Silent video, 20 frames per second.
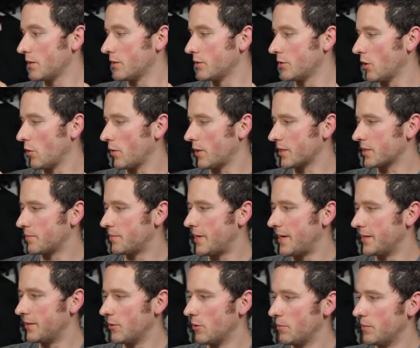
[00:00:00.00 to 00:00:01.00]
GORUCK's
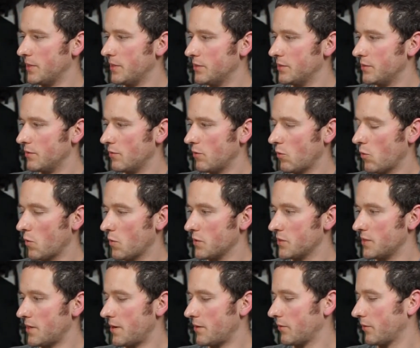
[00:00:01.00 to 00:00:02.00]
bag opens
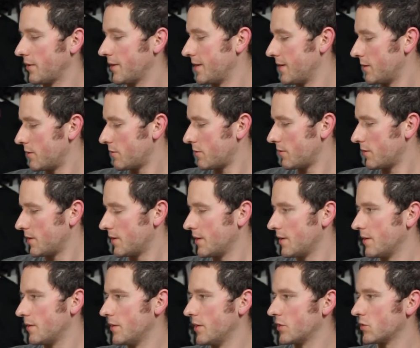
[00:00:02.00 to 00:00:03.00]
horizontally here.
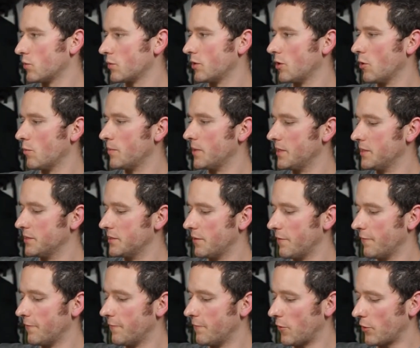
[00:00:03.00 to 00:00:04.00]
This one opens
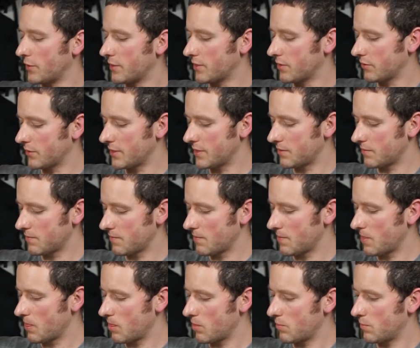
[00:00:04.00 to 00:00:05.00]
vertically,
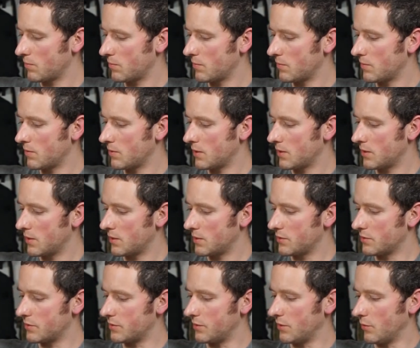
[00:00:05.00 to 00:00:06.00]

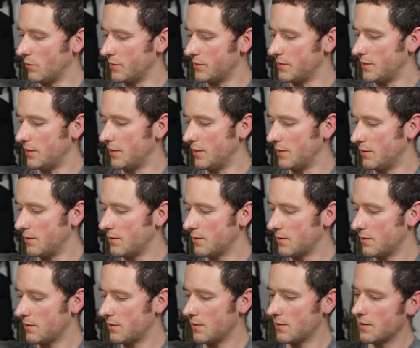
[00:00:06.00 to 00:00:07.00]
so it's a
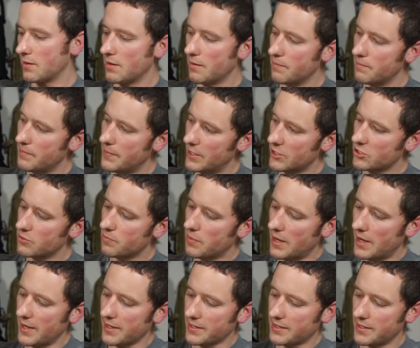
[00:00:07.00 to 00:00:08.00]
mesh
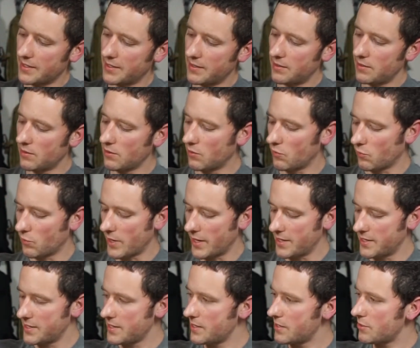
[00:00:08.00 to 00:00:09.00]
pocket
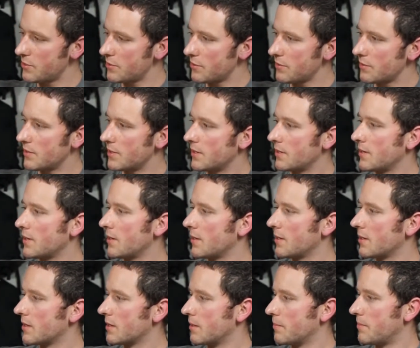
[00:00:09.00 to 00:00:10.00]
right here.
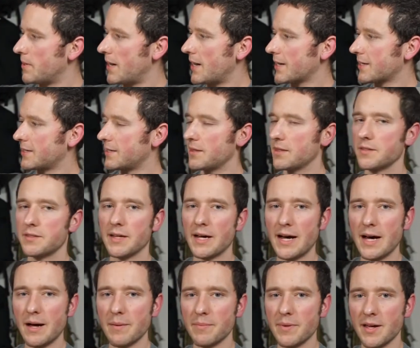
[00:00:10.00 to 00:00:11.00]
The pocket on the
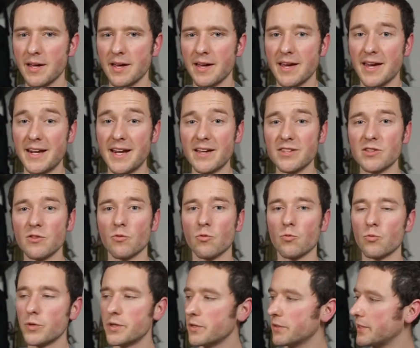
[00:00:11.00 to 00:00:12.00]
top, it has a
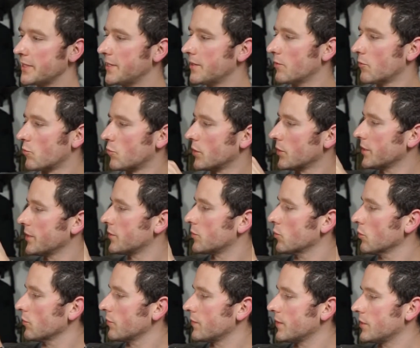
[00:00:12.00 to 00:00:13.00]
really
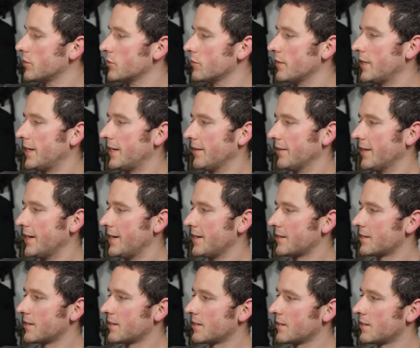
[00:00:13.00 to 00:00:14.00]
cool feature that I
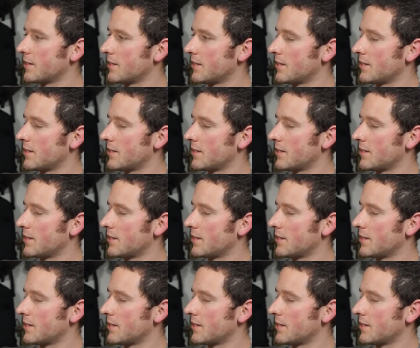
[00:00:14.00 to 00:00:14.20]
like.